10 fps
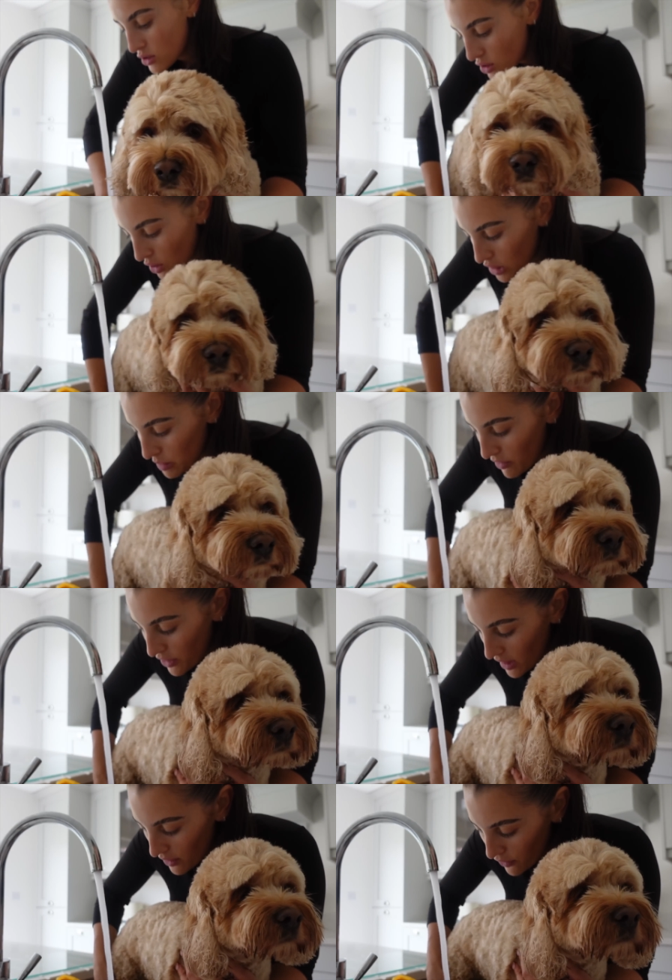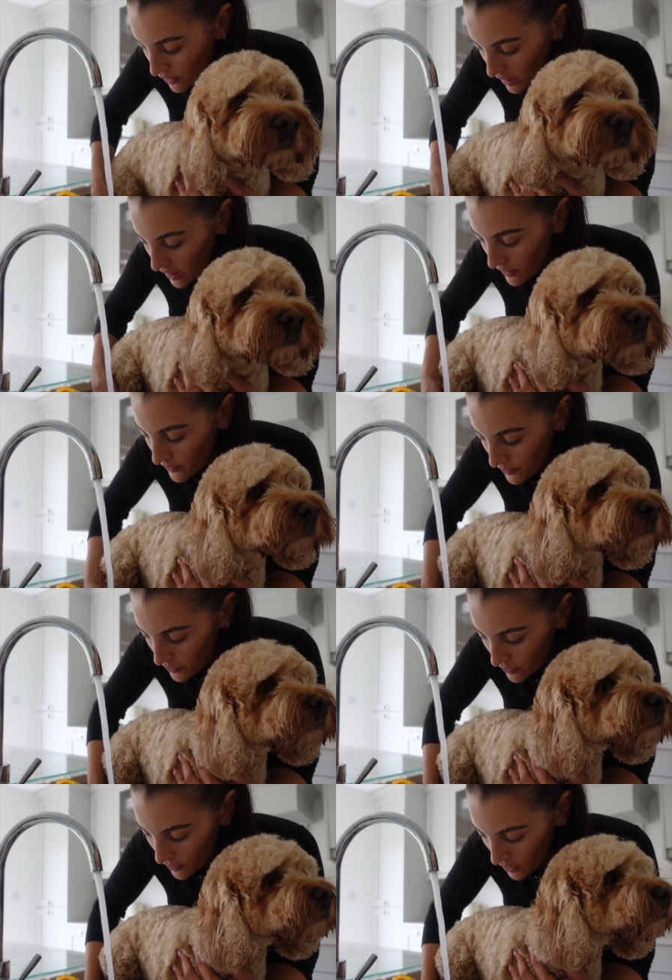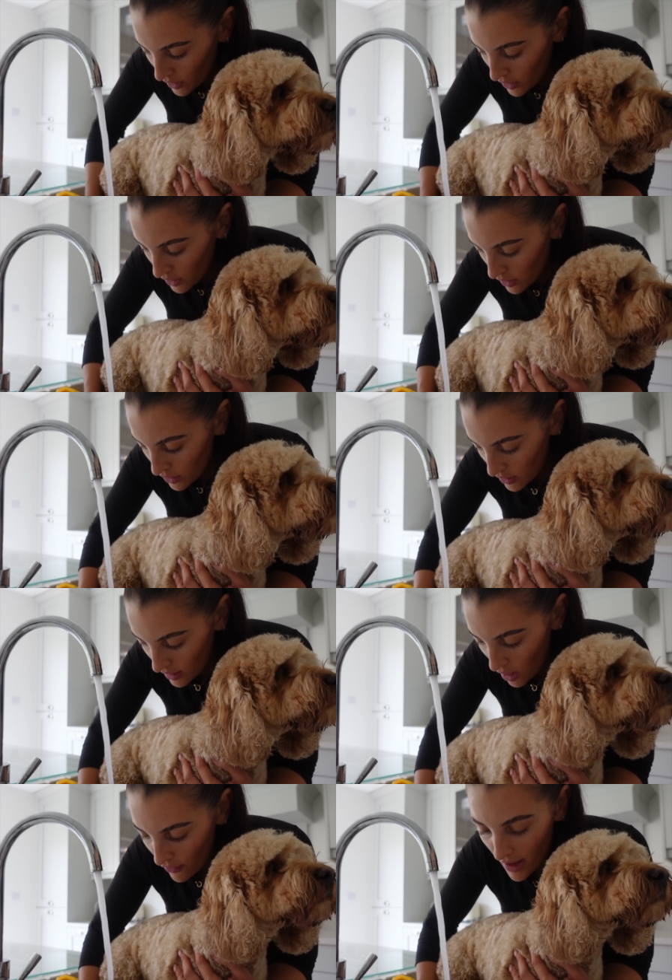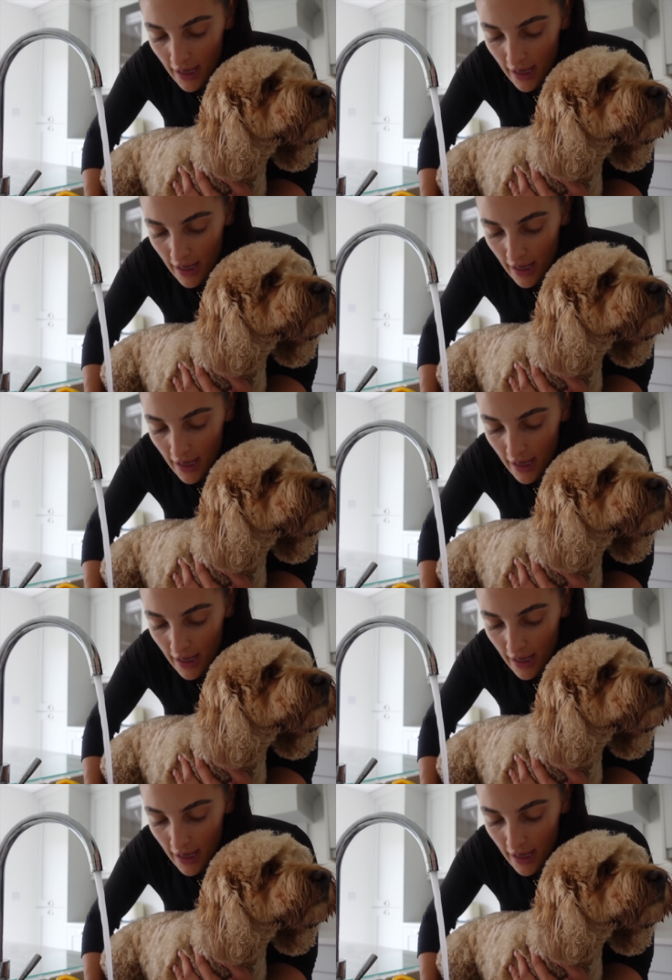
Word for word: does. But thankfully, all right,